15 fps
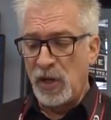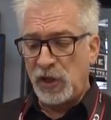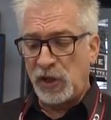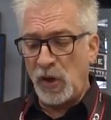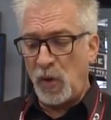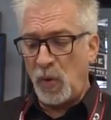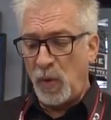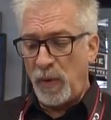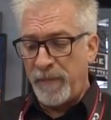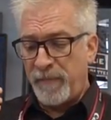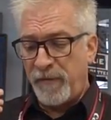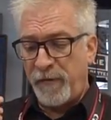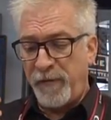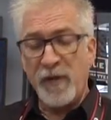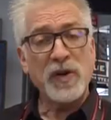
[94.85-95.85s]
So
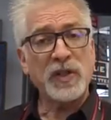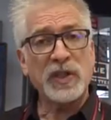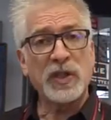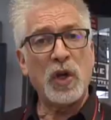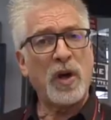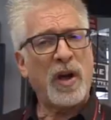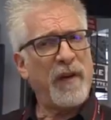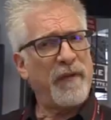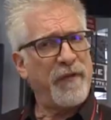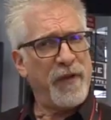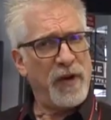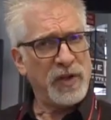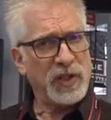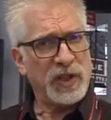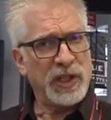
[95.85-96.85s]
first look,
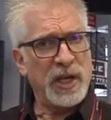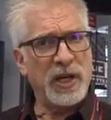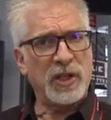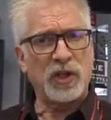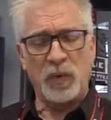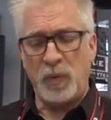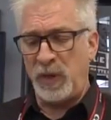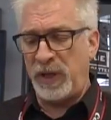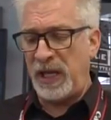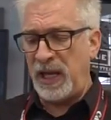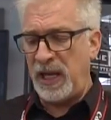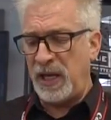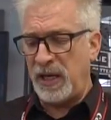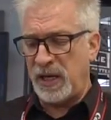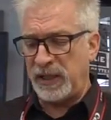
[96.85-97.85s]
first touch with the
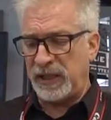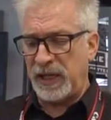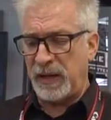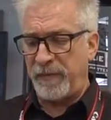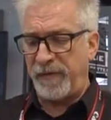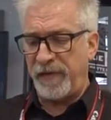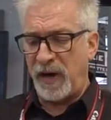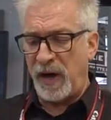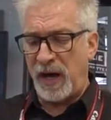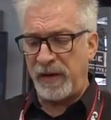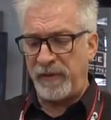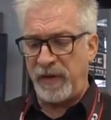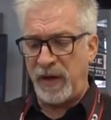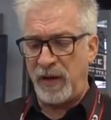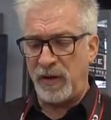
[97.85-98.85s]
EOS
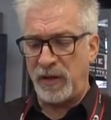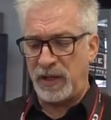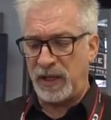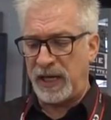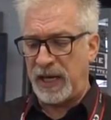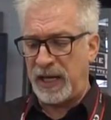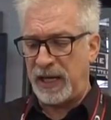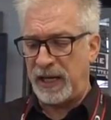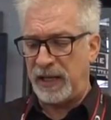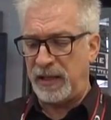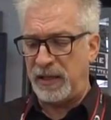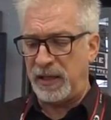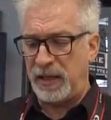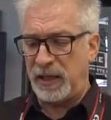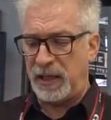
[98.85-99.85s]
M5 here at the
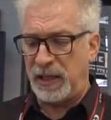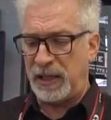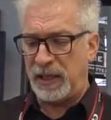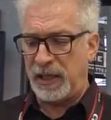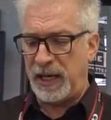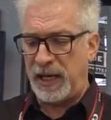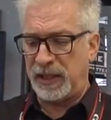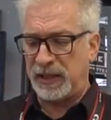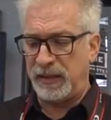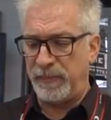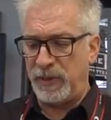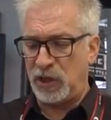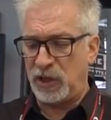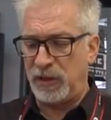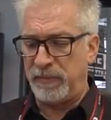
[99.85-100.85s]
Canon
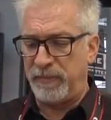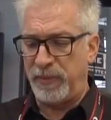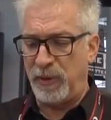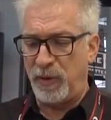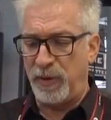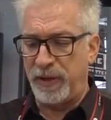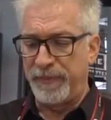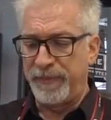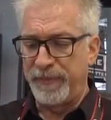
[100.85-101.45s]
exhibition booth.